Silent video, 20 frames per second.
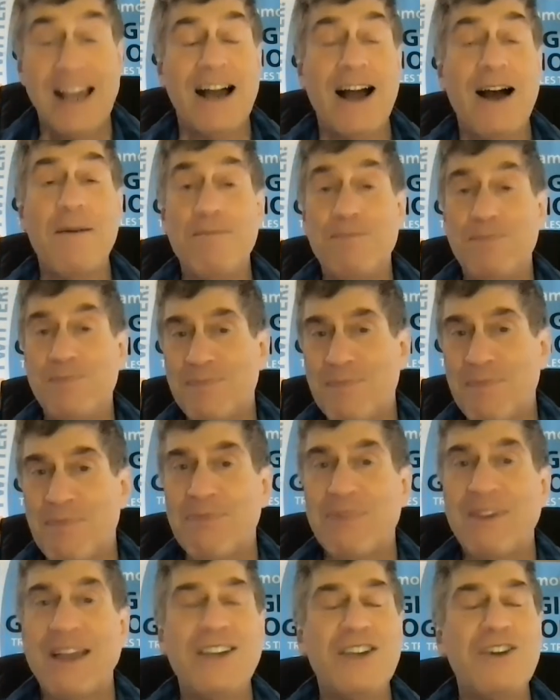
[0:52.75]
Uh,
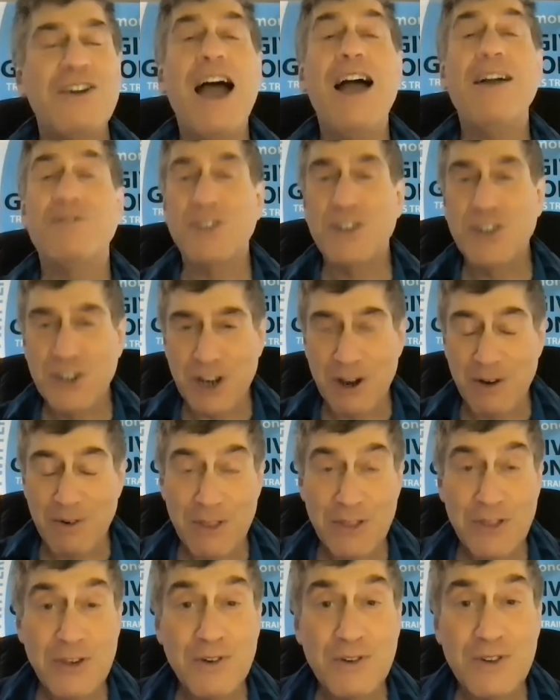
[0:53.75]
you have to show
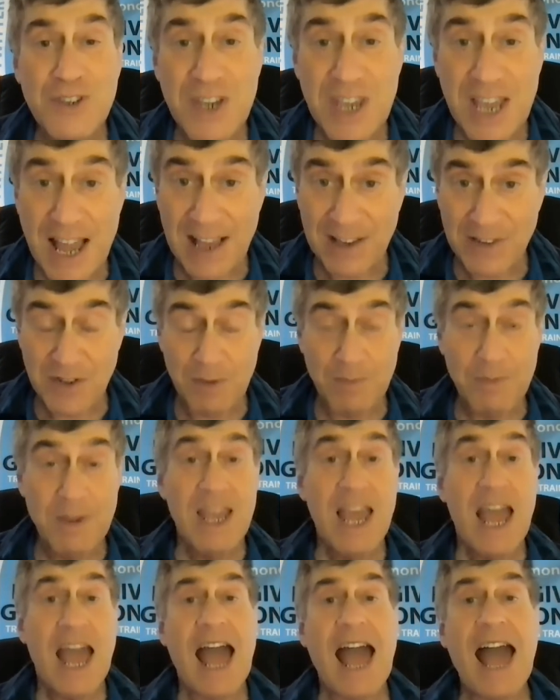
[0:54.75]
enthusiasm
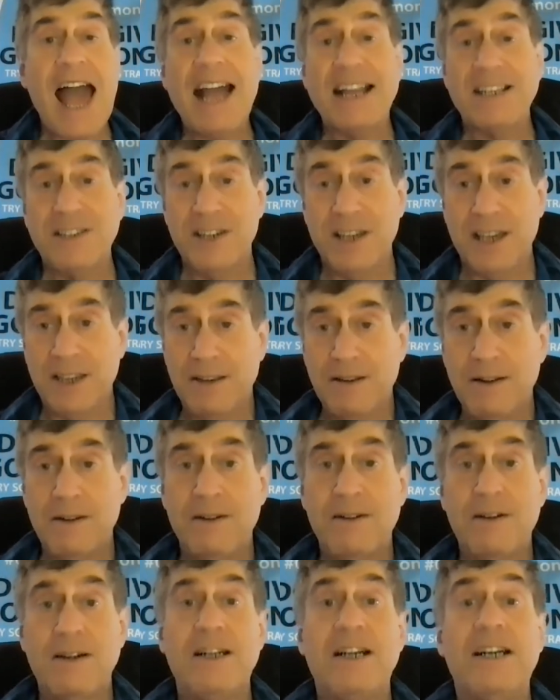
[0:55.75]
acting
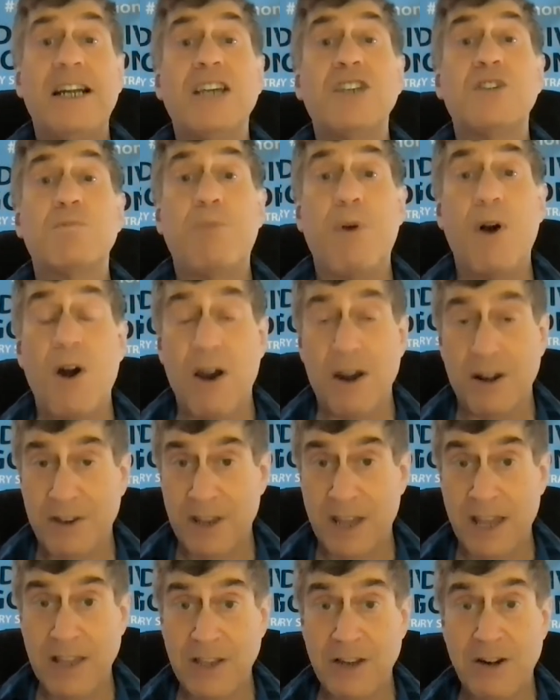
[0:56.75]
as part
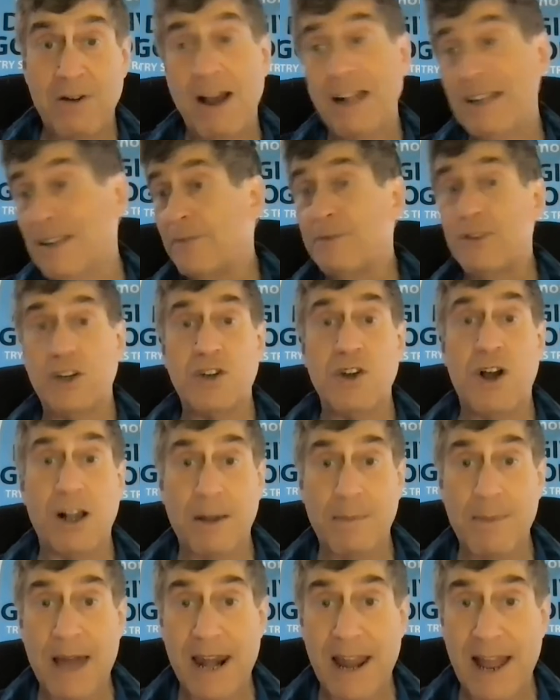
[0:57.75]
and you know i love to
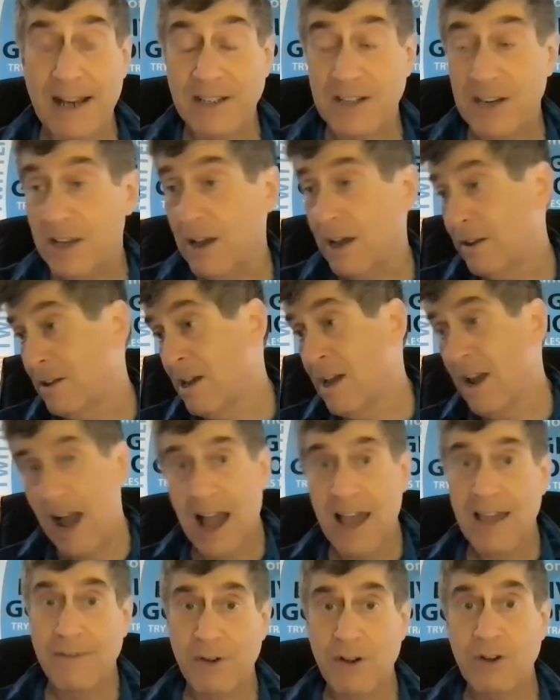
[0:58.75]
talk about acting i
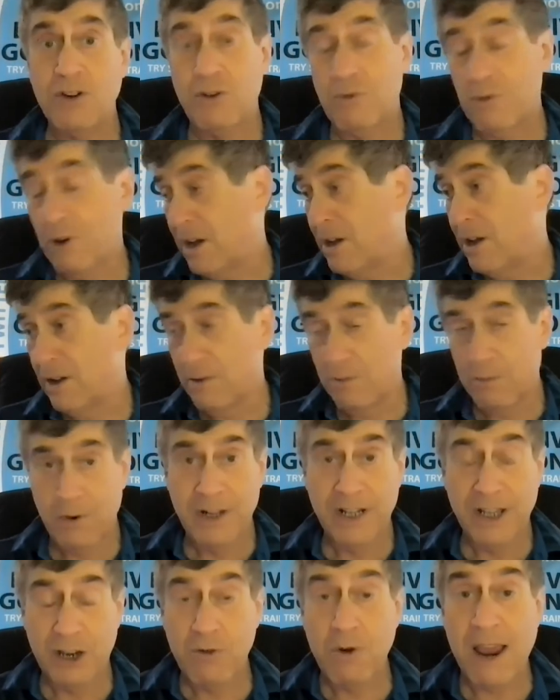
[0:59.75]
i have a, gr- a,
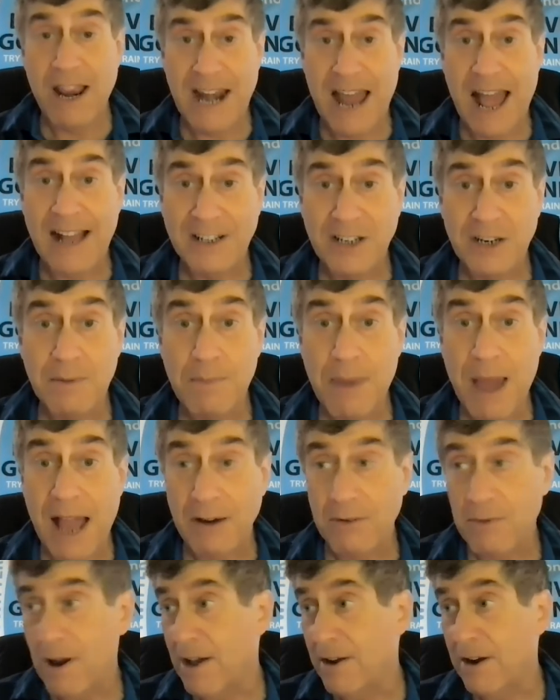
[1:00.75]
really great acting
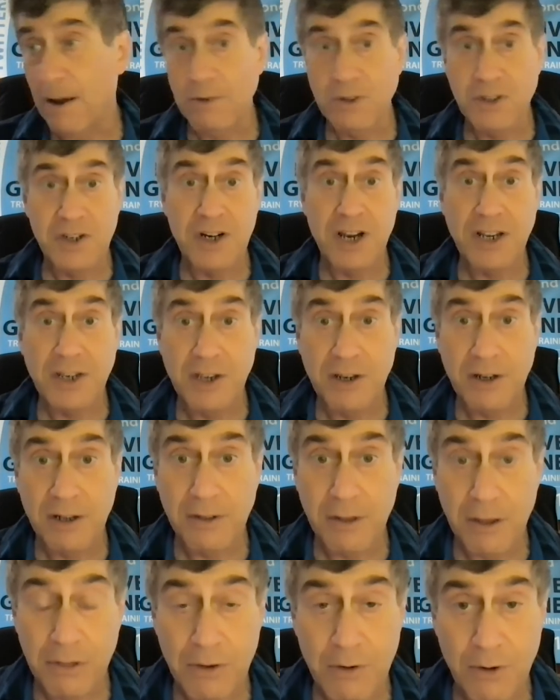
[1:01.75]
background i was an onion
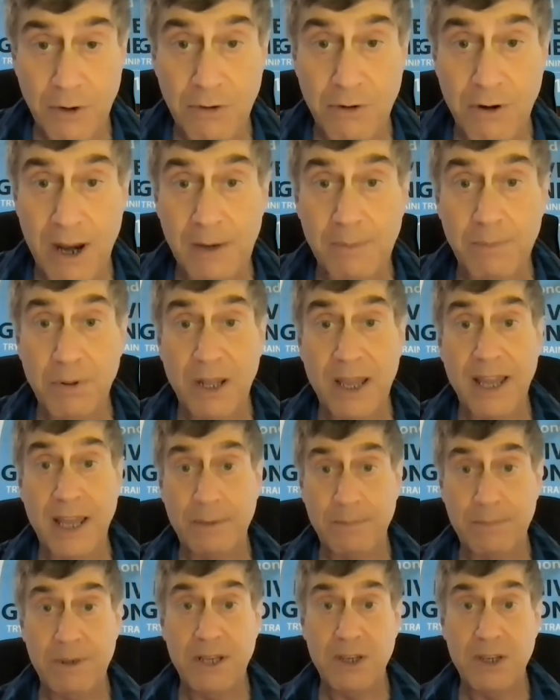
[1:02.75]
in the third grade play at